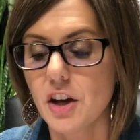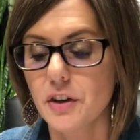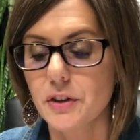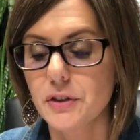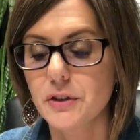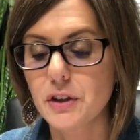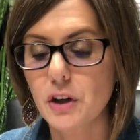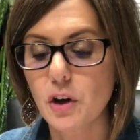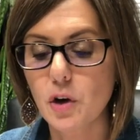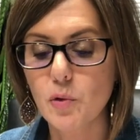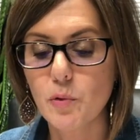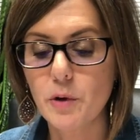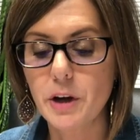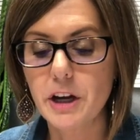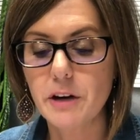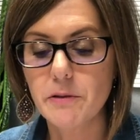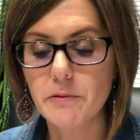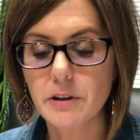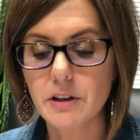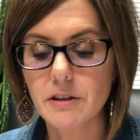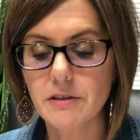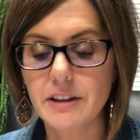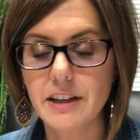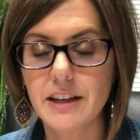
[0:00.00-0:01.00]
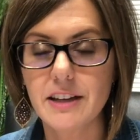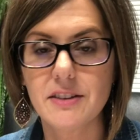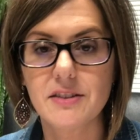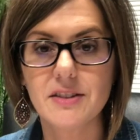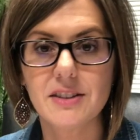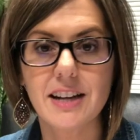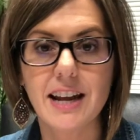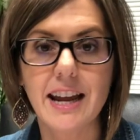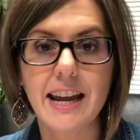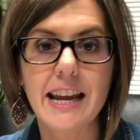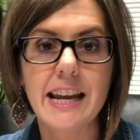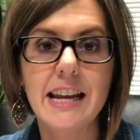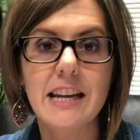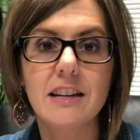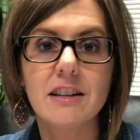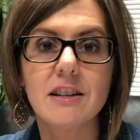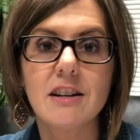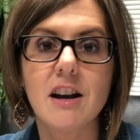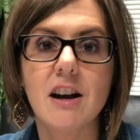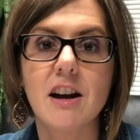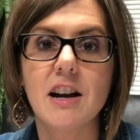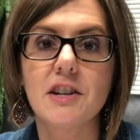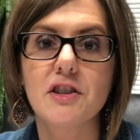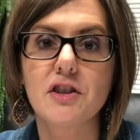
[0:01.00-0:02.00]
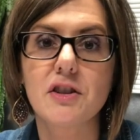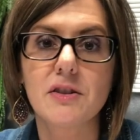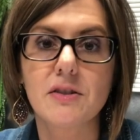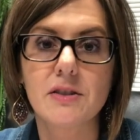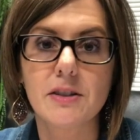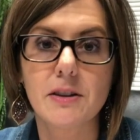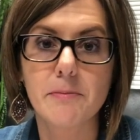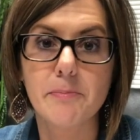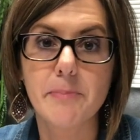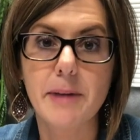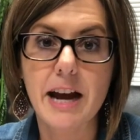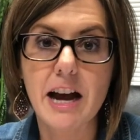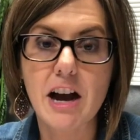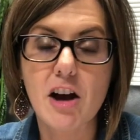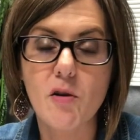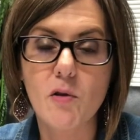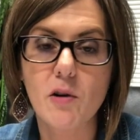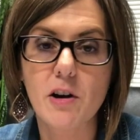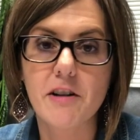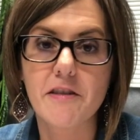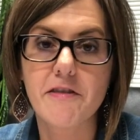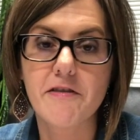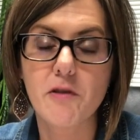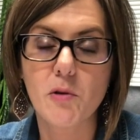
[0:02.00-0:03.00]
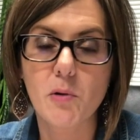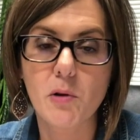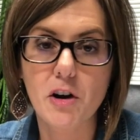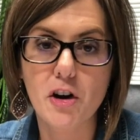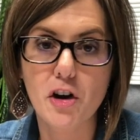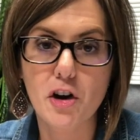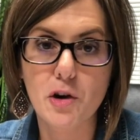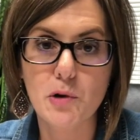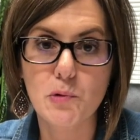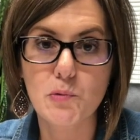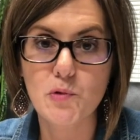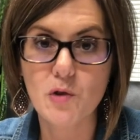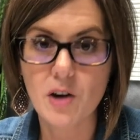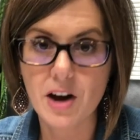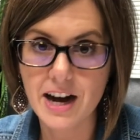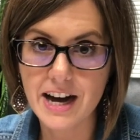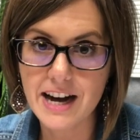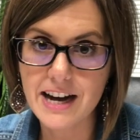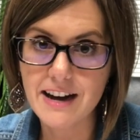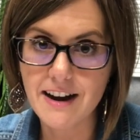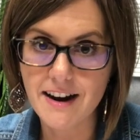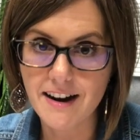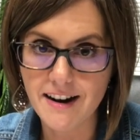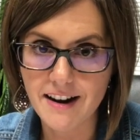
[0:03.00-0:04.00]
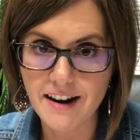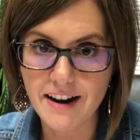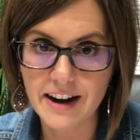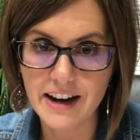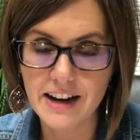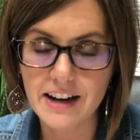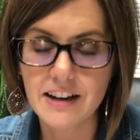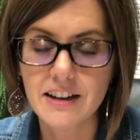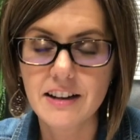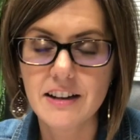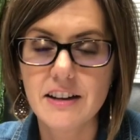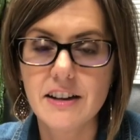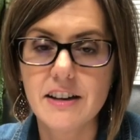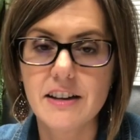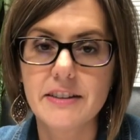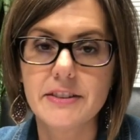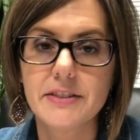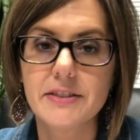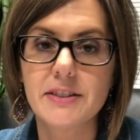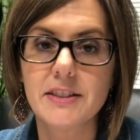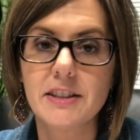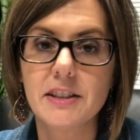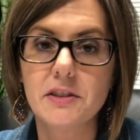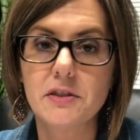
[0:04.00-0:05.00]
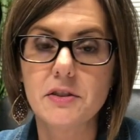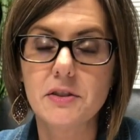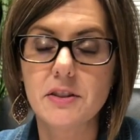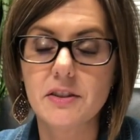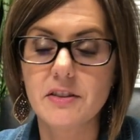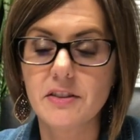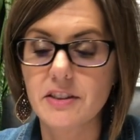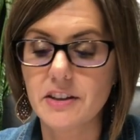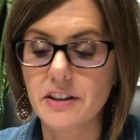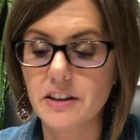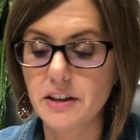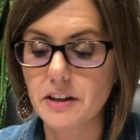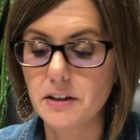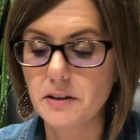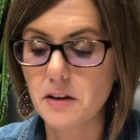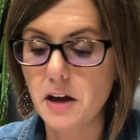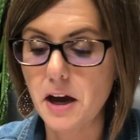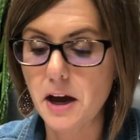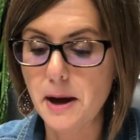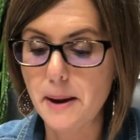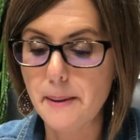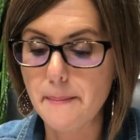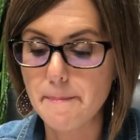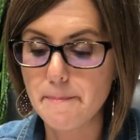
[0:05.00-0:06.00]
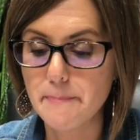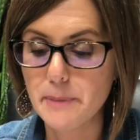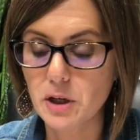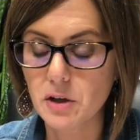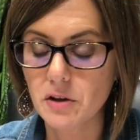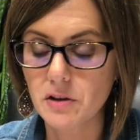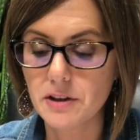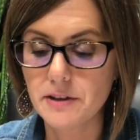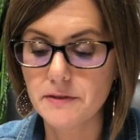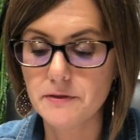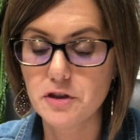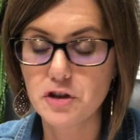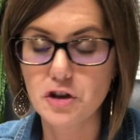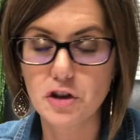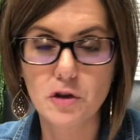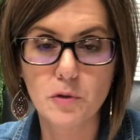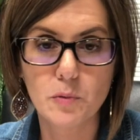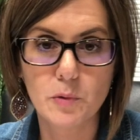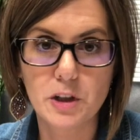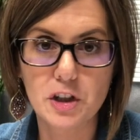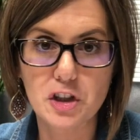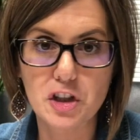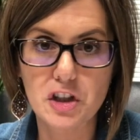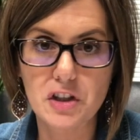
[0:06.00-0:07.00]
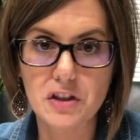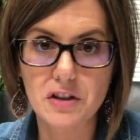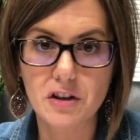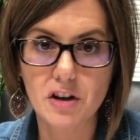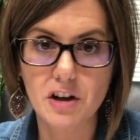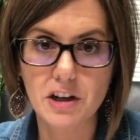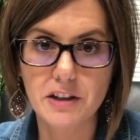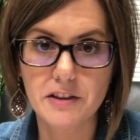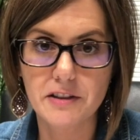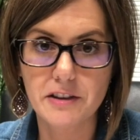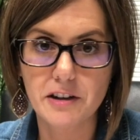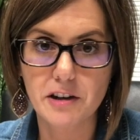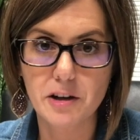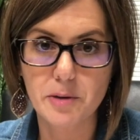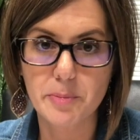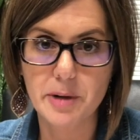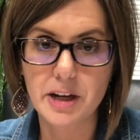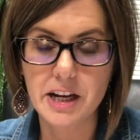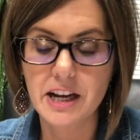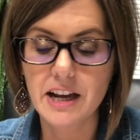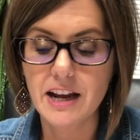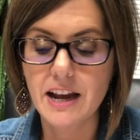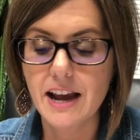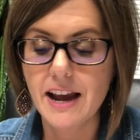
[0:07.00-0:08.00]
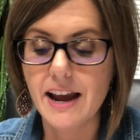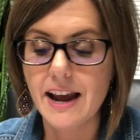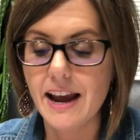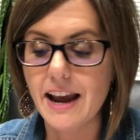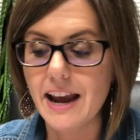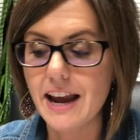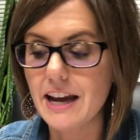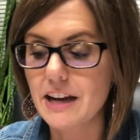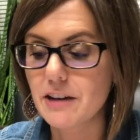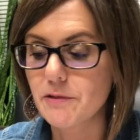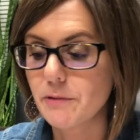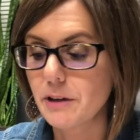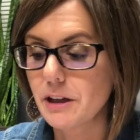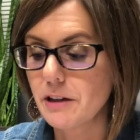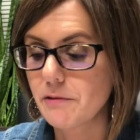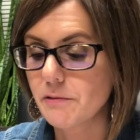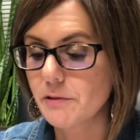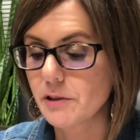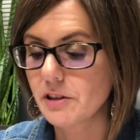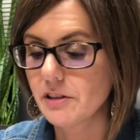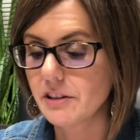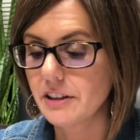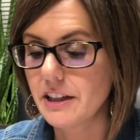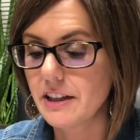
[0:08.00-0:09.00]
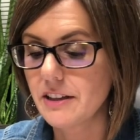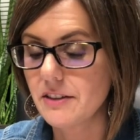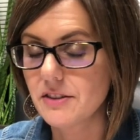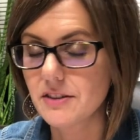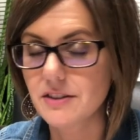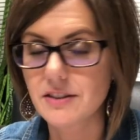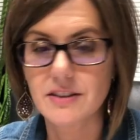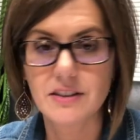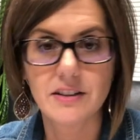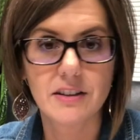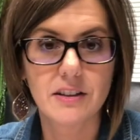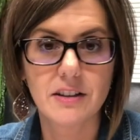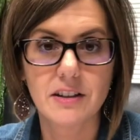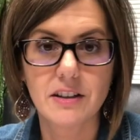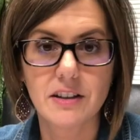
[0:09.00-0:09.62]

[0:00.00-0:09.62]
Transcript: So we released eight notches of power for her right eye since the um, middle of June when she started therapy, and we've released,